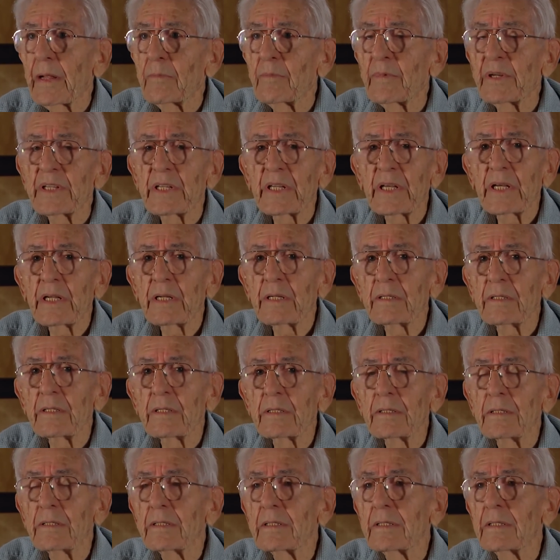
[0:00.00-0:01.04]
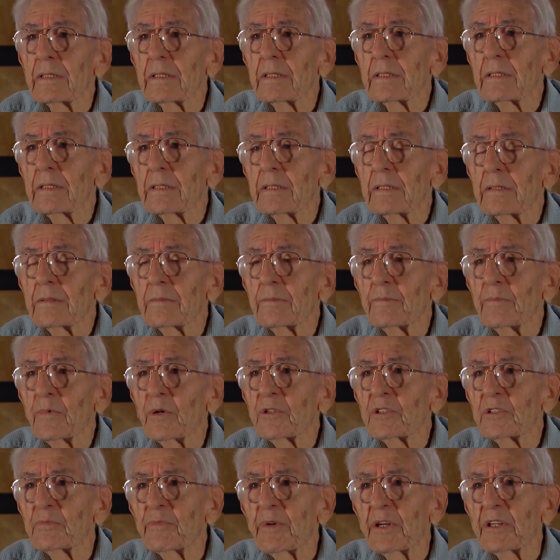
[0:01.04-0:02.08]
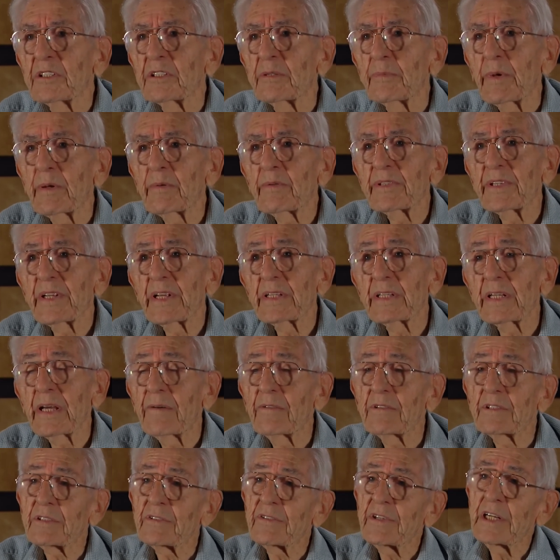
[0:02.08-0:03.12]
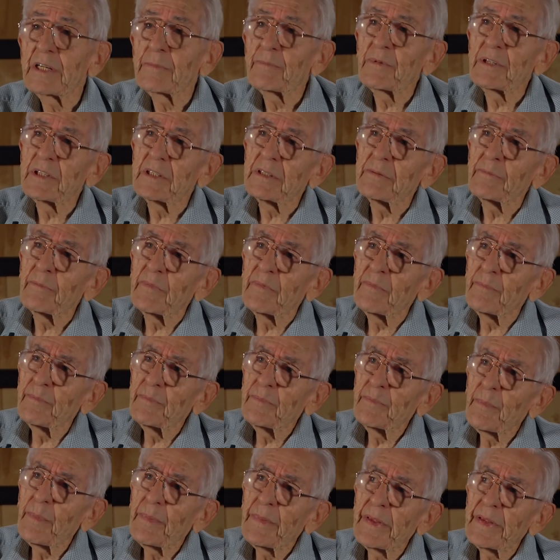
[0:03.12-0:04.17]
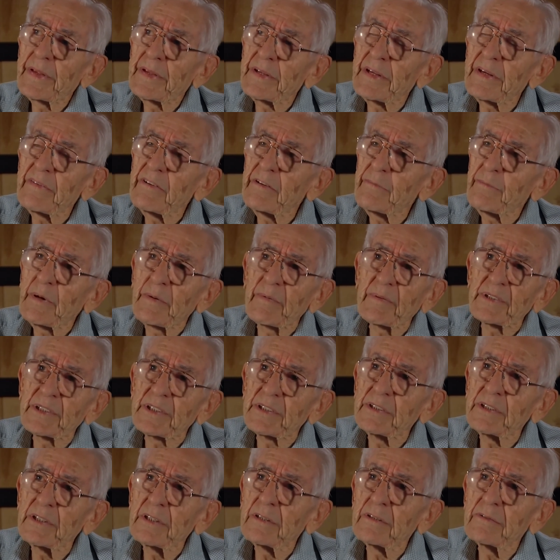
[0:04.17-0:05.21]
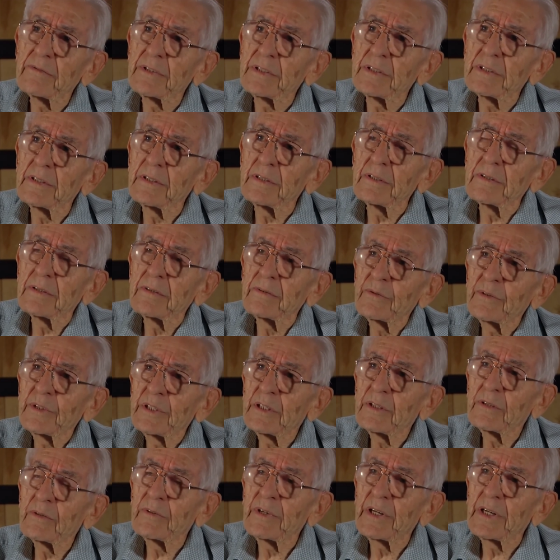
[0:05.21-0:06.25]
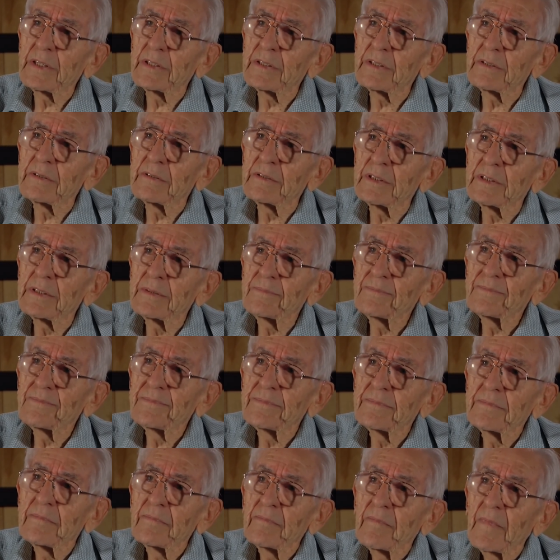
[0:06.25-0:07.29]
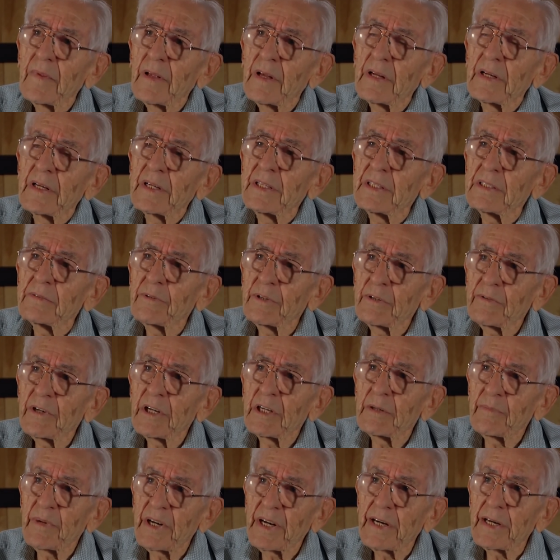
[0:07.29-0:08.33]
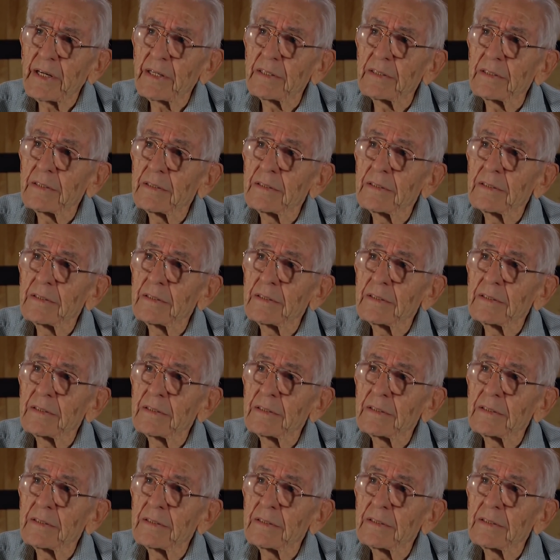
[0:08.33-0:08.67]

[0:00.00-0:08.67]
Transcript: But then most picture people thought that was great, but the TV people said, no, we don't want to lease, we want to buy it,